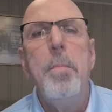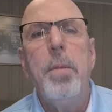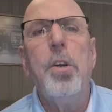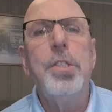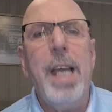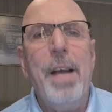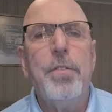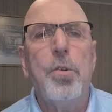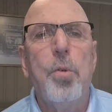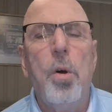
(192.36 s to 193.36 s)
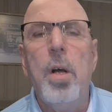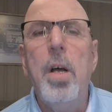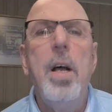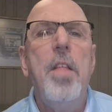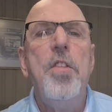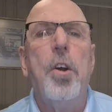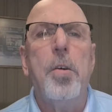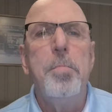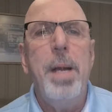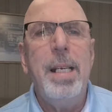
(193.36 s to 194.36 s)
because after all, there
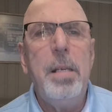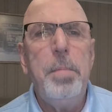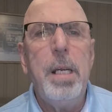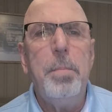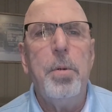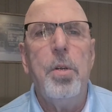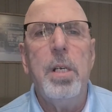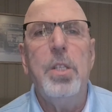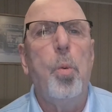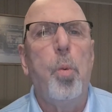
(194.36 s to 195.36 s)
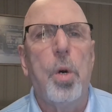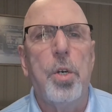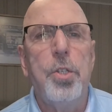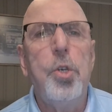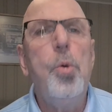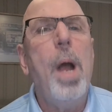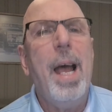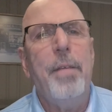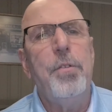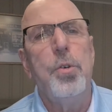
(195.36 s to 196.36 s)
are many people in the world who
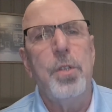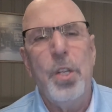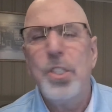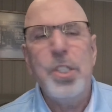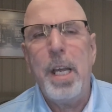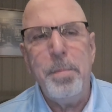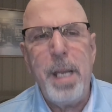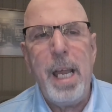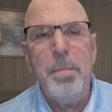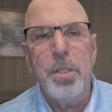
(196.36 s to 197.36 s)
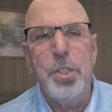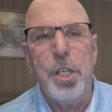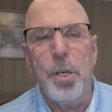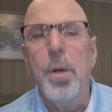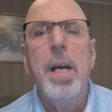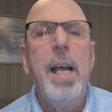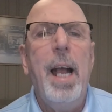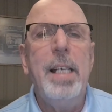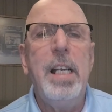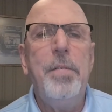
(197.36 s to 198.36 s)
have your, the same name as you.
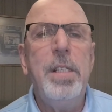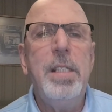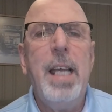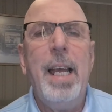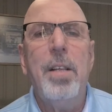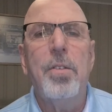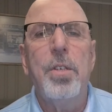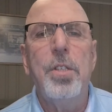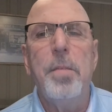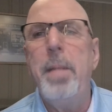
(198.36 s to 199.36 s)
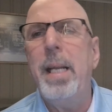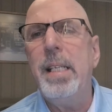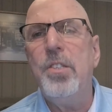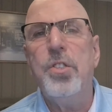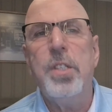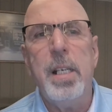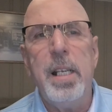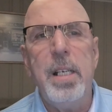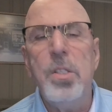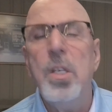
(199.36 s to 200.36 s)
And even tailored to many
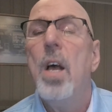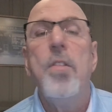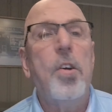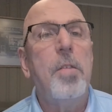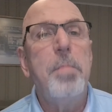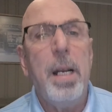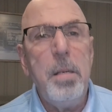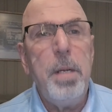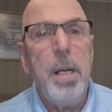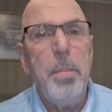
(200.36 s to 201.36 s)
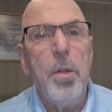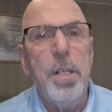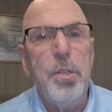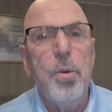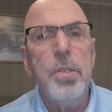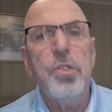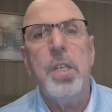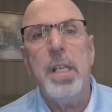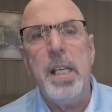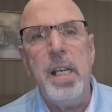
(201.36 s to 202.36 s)
cities, there are many people in your
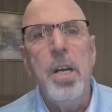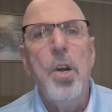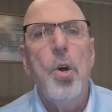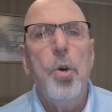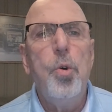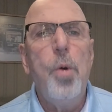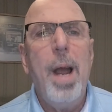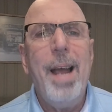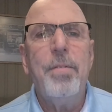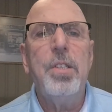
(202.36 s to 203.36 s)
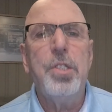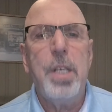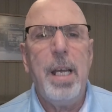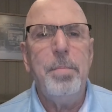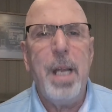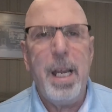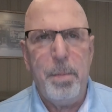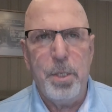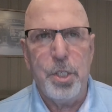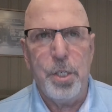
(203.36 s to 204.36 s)
city who have the same
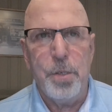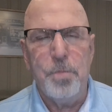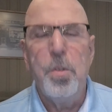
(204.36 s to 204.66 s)
name as you.